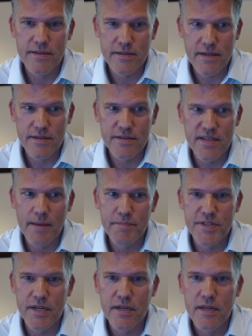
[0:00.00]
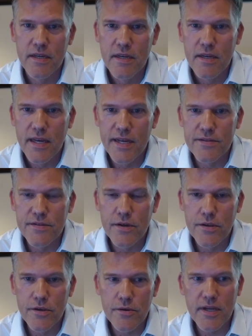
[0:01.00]
It's conception, and
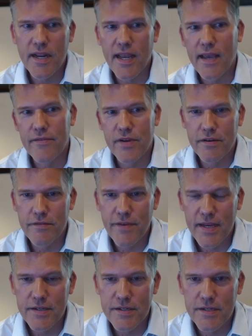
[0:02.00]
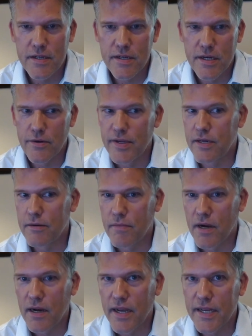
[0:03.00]
so you can have an invention, in your
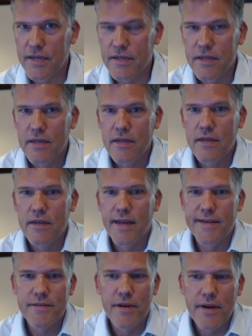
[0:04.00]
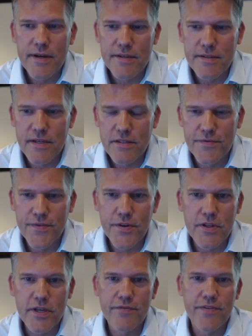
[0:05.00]
mind, as long as it's
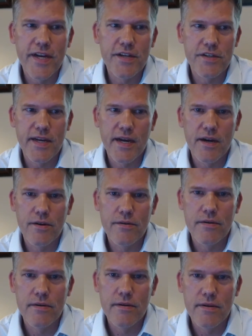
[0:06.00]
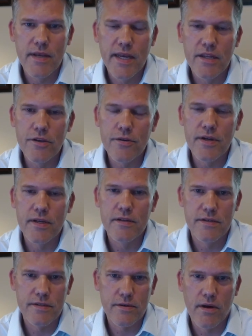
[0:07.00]
fully fleshed out, and you
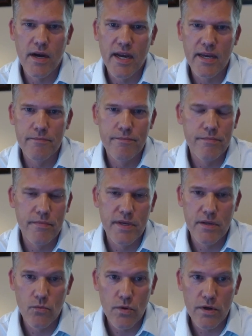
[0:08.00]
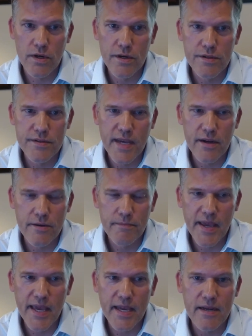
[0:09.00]
can describe in words how to
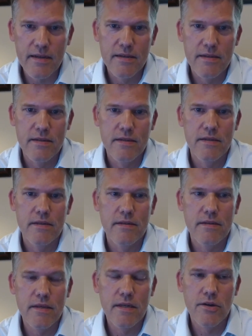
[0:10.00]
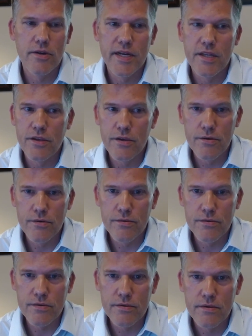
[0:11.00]
make, and
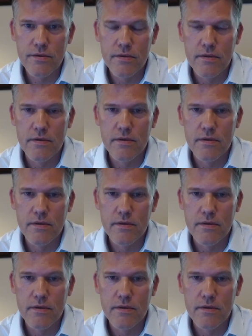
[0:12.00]
use